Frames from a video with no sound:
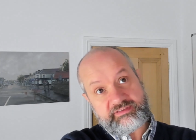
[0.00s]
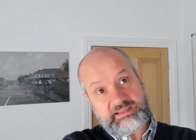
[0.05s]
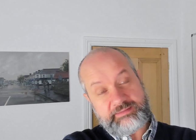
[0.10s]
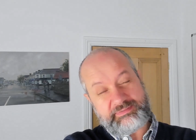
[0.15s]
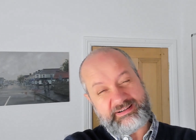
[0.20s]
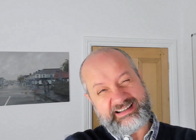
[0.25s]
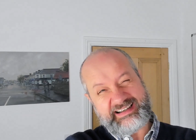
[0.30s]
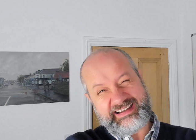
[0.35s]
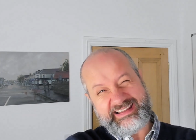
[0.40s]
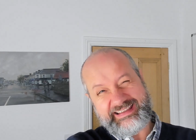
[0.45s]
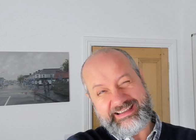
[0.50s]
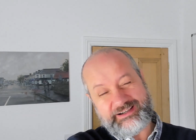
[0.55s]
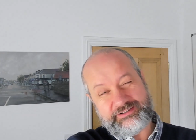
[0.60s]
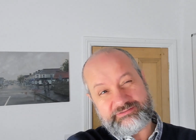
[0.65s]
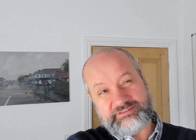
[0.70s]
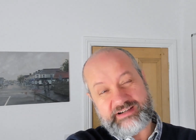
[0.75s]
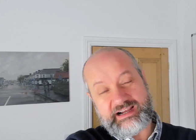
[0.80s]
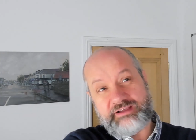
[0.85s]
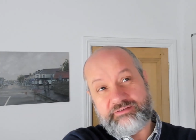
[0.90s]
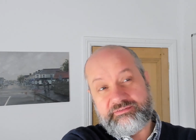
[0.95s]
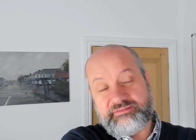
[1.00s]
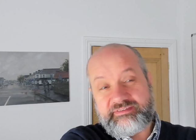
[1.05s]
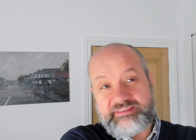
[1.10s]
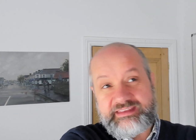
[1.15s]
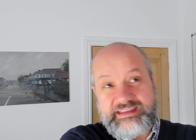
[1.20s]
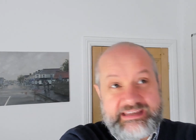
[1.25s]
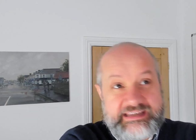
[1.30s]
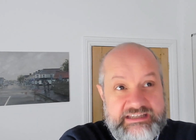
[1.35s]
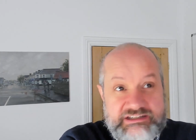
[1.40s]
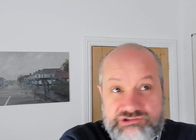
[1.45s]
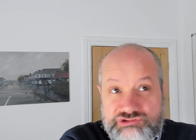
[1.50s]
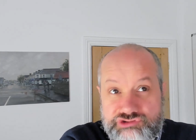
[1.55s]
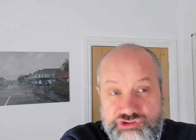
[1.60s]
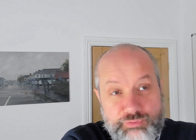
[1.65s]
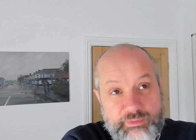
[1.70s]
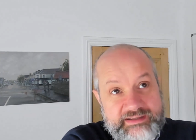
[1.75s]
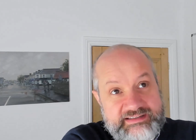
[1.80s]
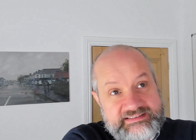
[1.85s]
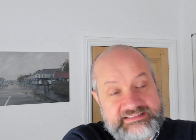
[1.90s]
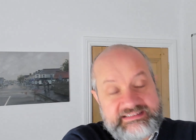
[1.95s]
typically around the
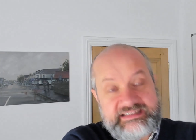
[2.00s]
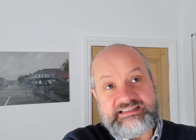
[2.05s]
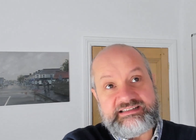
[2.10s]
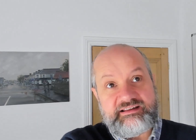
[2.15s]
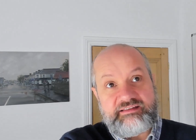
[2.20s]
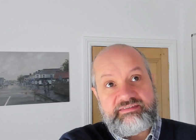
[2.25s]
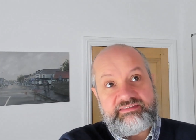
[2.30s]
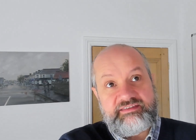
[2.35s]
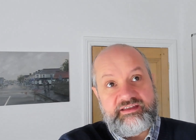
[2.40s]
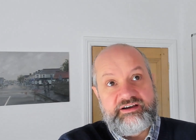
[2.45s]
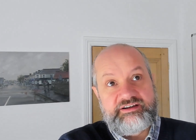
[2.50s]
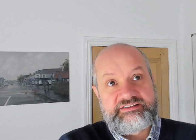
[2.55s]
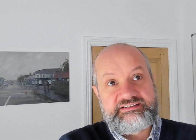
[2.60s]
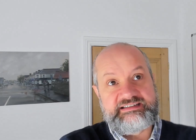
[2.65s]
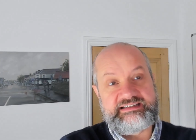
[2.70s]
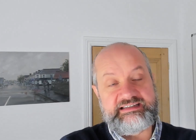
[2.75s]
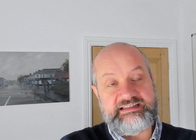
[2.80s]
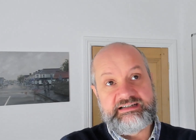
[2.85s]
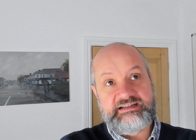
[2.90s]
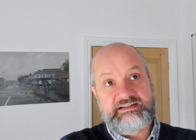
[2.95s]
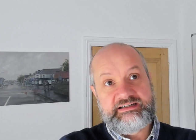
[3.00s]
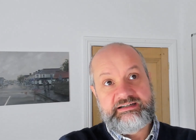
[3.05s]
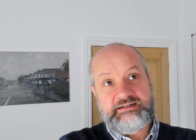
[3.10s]
20 to 30